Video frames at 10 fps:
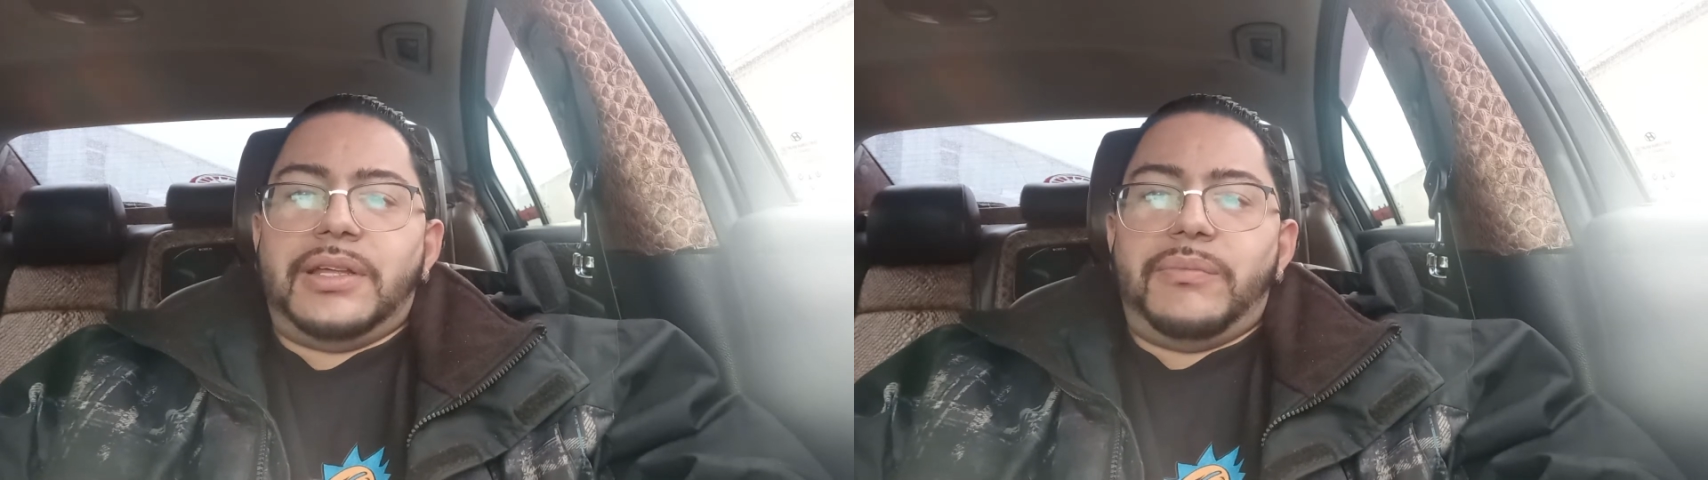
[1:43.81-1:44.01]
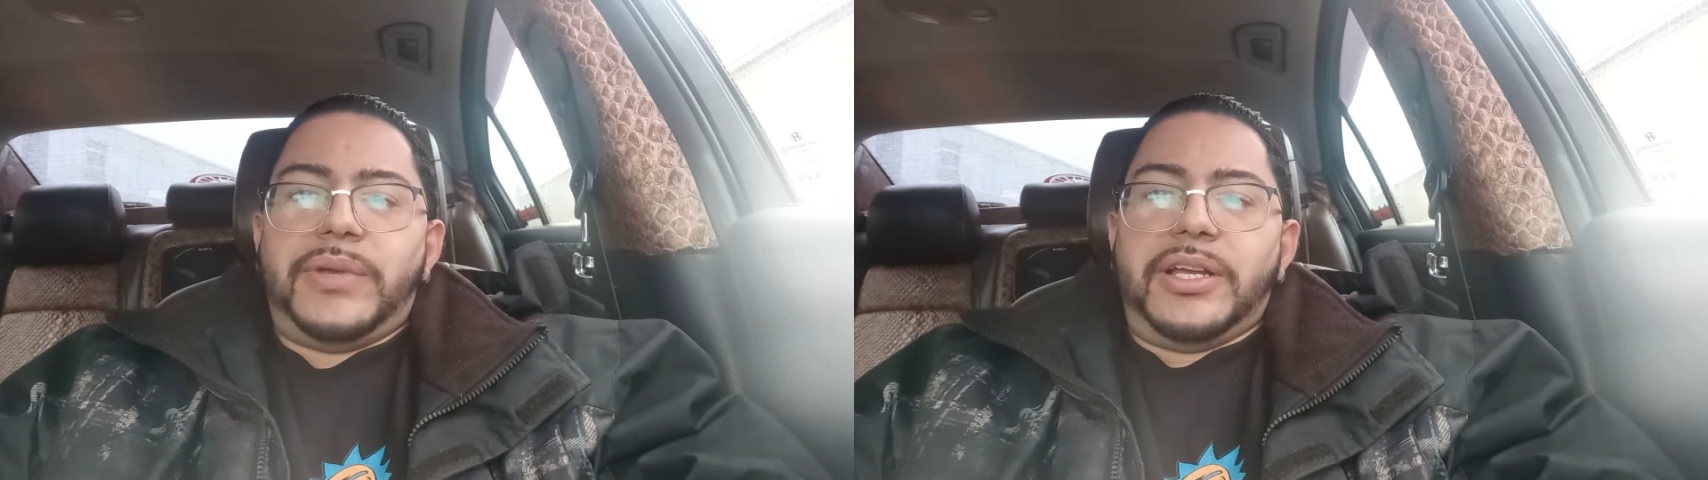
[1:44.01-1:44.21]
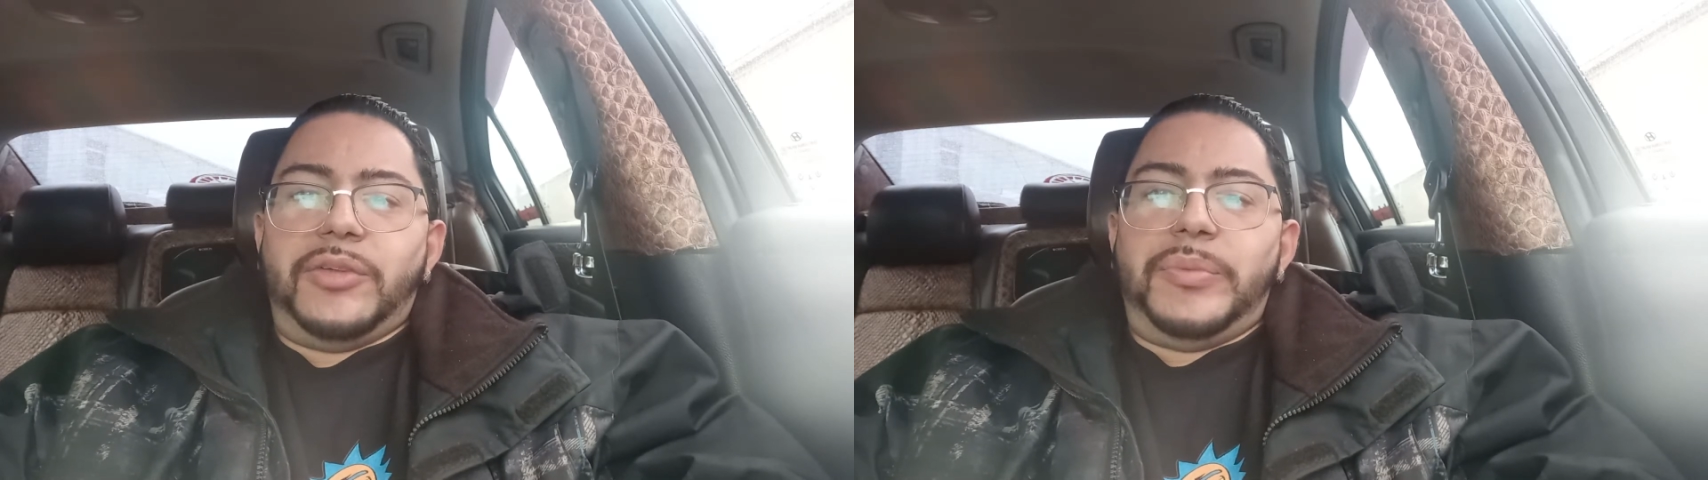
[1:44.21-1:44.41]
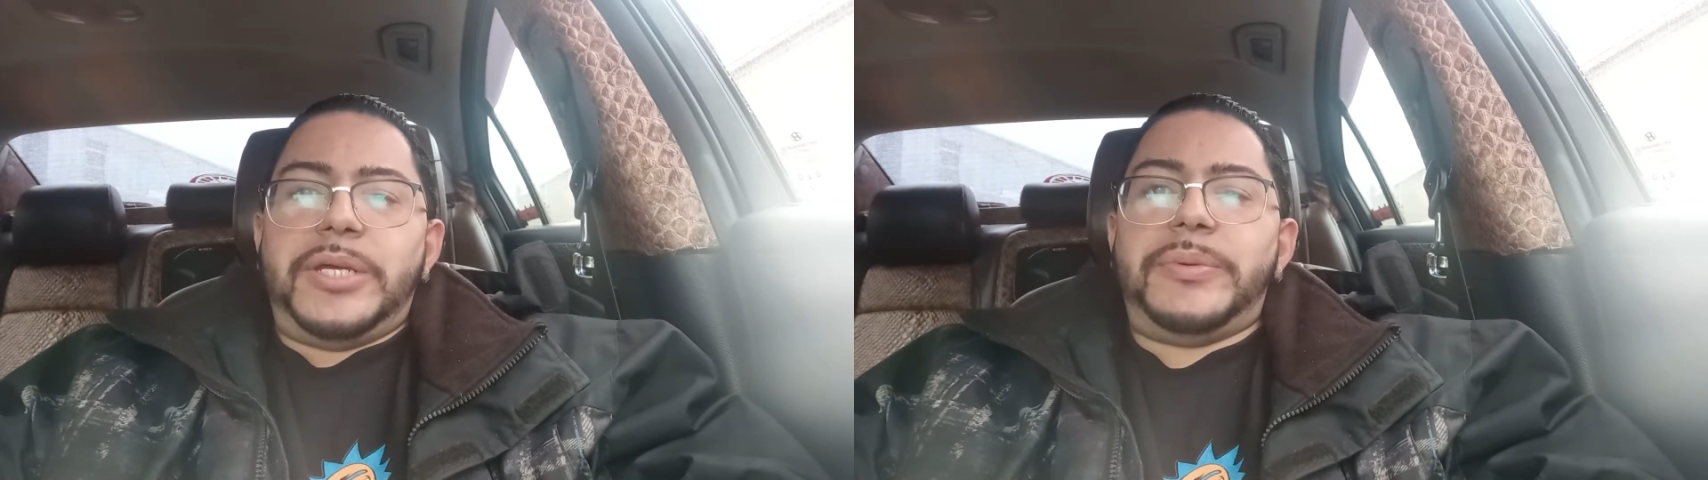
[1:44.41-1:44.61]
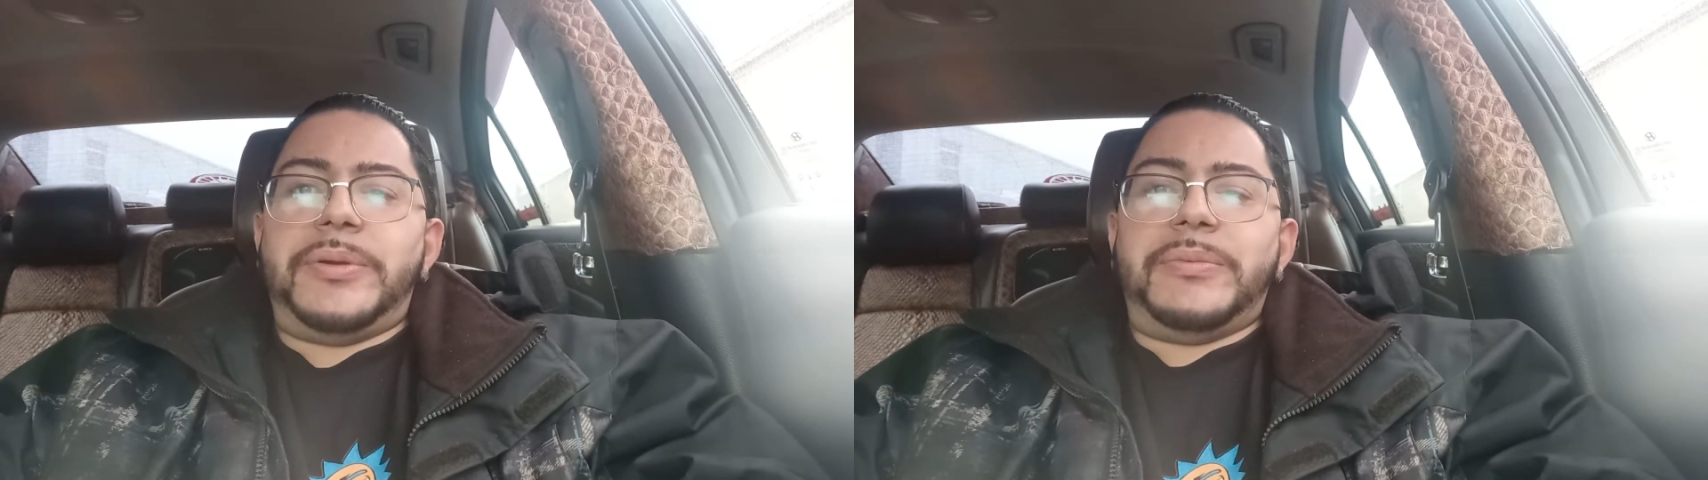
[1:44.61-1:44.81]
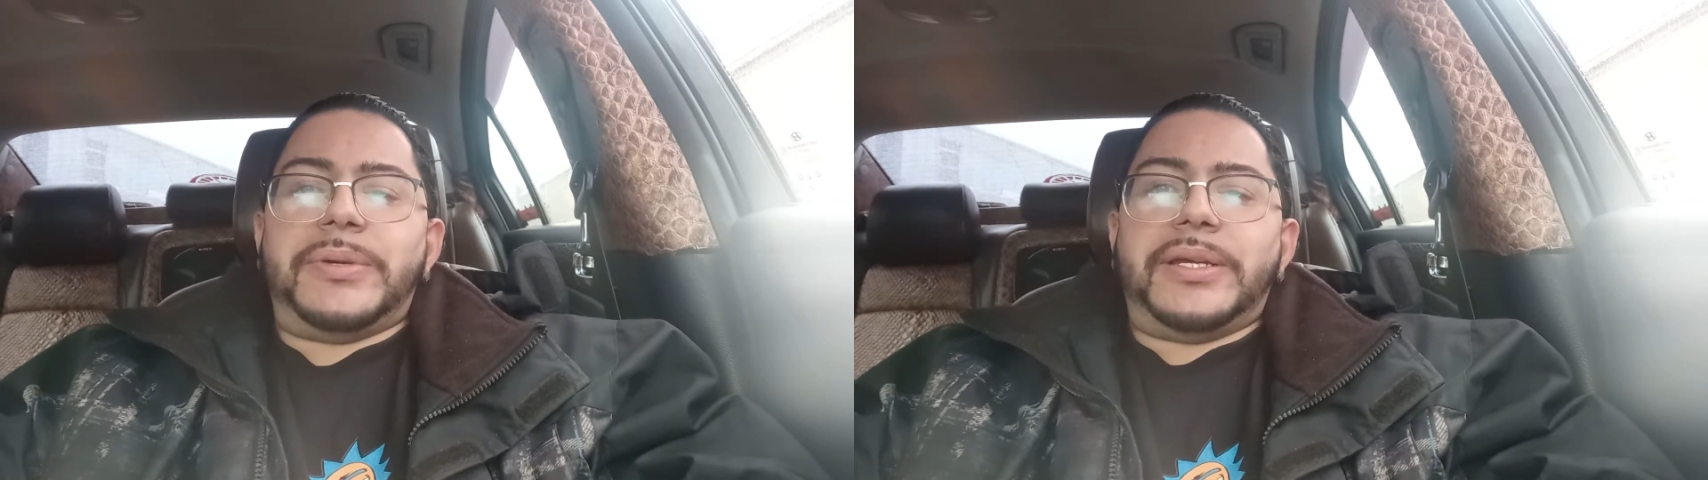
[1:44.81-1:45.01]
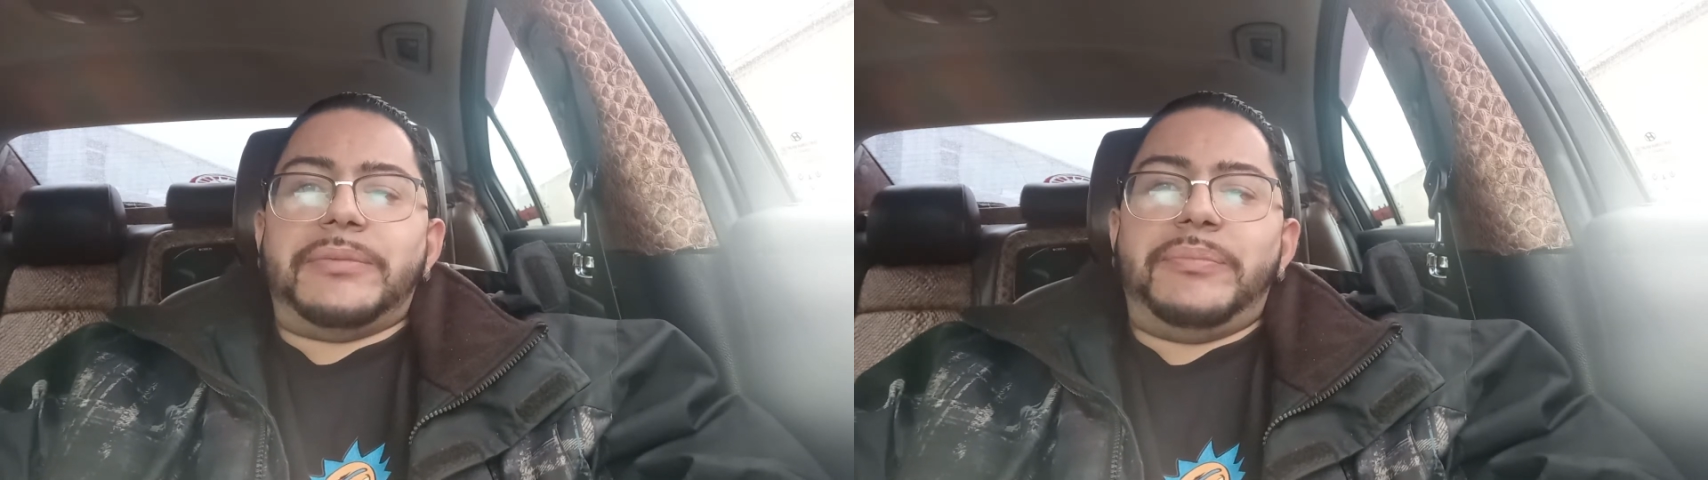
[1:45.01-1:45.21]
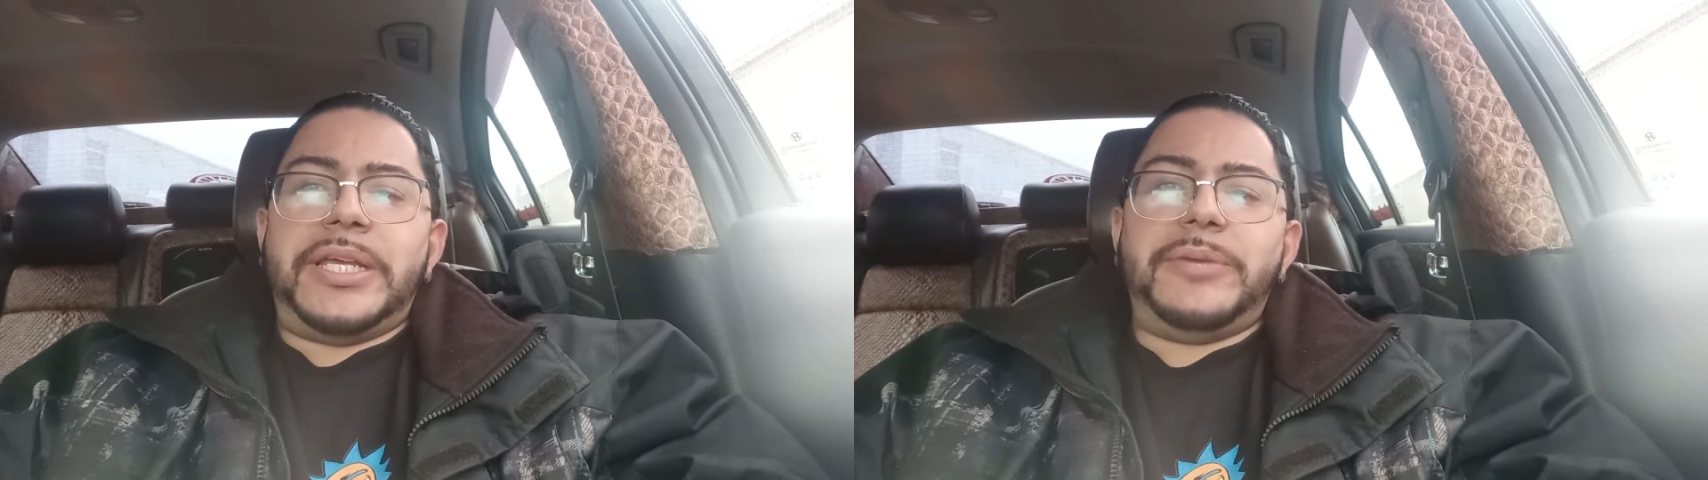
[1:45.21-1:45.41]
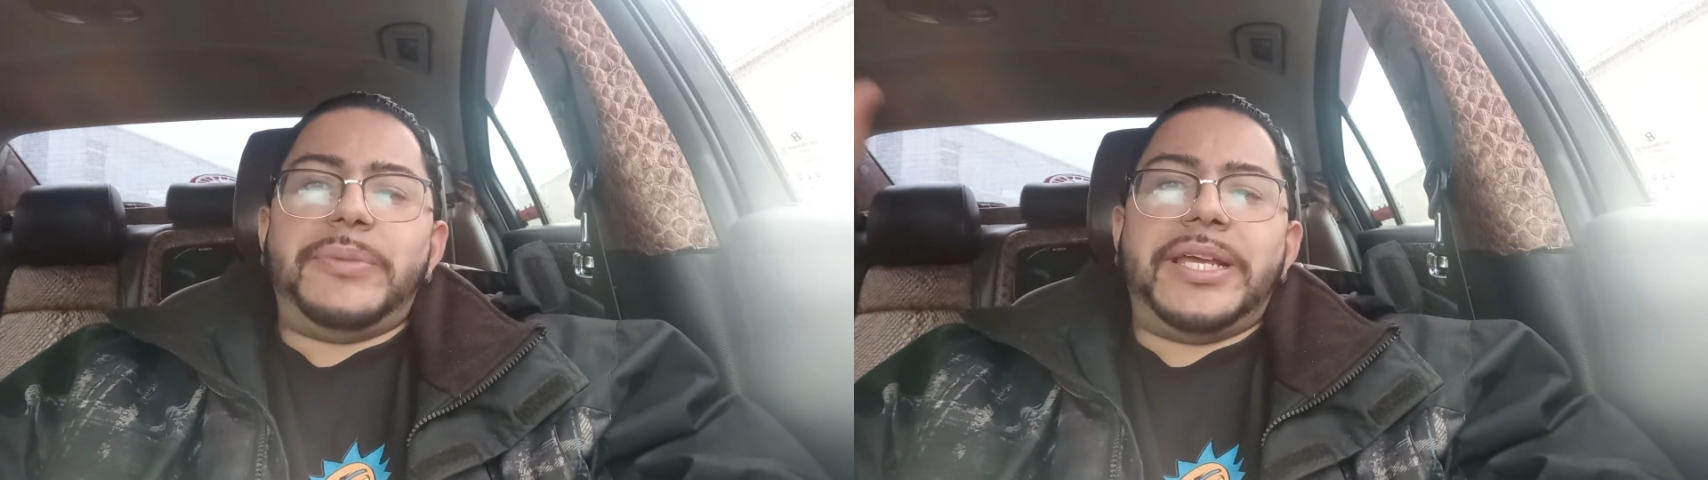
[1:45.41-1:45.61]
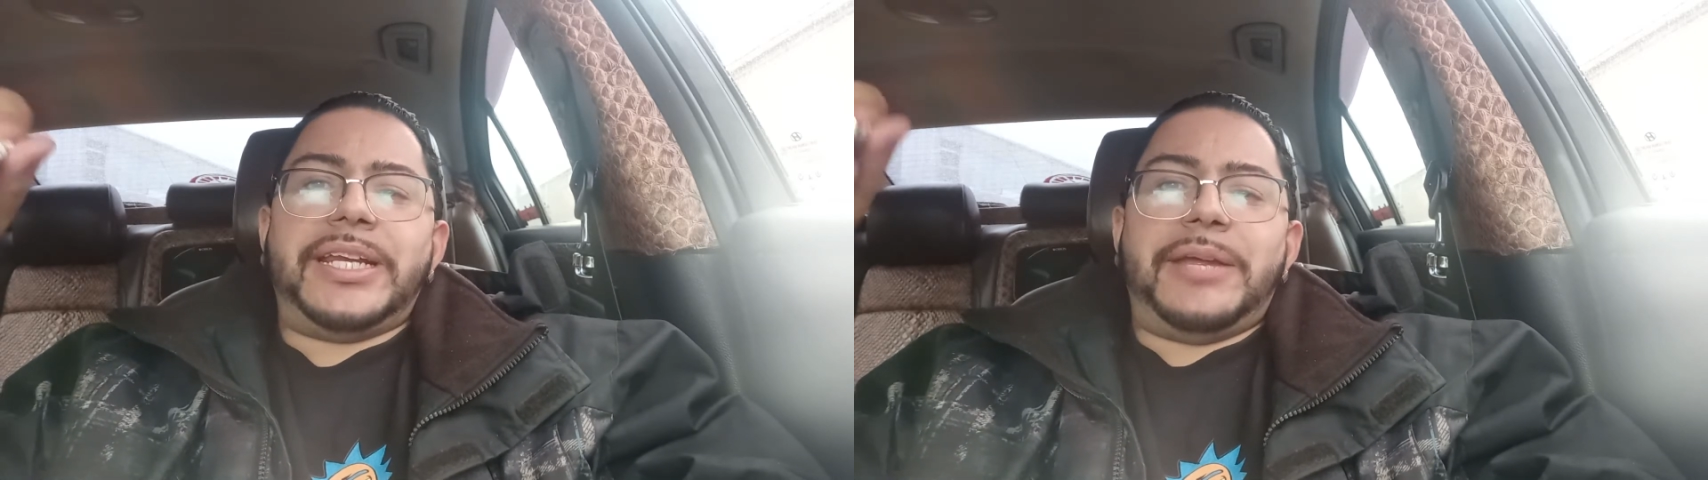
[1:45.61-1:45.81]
because me being